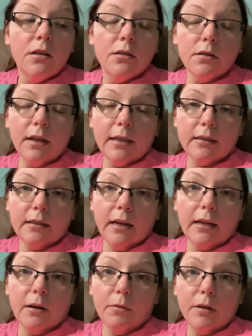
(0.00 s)
So last
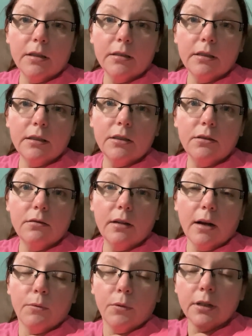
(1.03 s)
night I wanted to
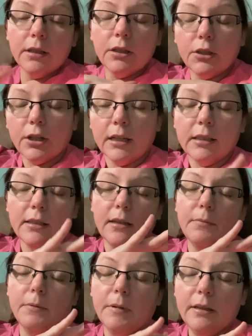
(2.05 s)
I wanted to try to
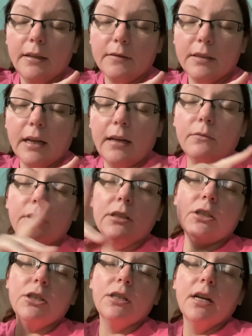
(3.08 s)
sleep on my left side,
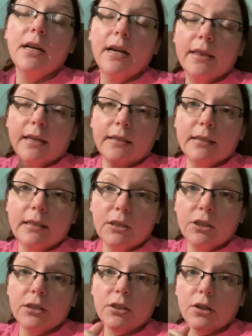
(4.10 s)
which the
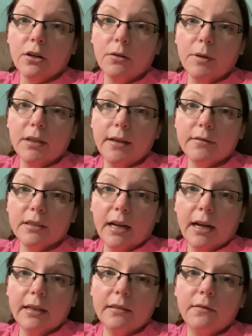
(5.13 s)
incisions are on my left
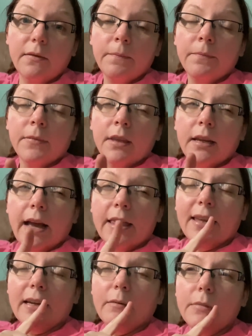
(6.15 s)
side. I
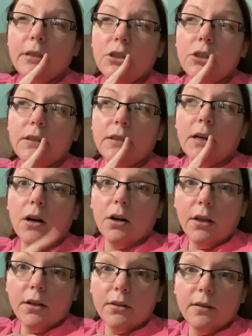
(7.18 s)
think I mentioned
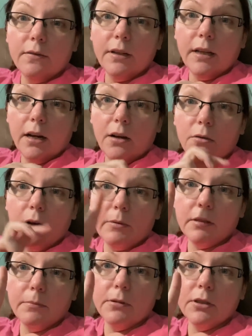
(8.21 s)
earlier in the video, I
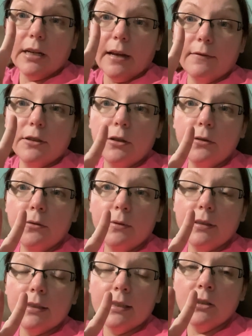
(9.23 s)
was supposed to have two
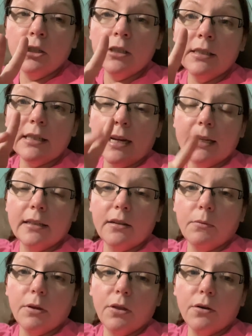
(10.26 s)
incisions. I ended
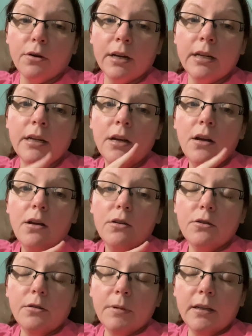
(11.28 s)
up with three,
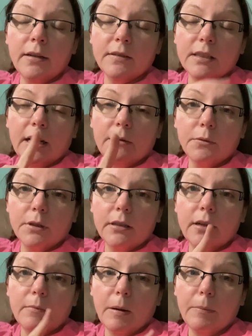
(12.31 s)
two on my left side,
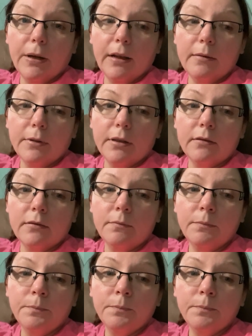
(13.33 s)
one in my belly button,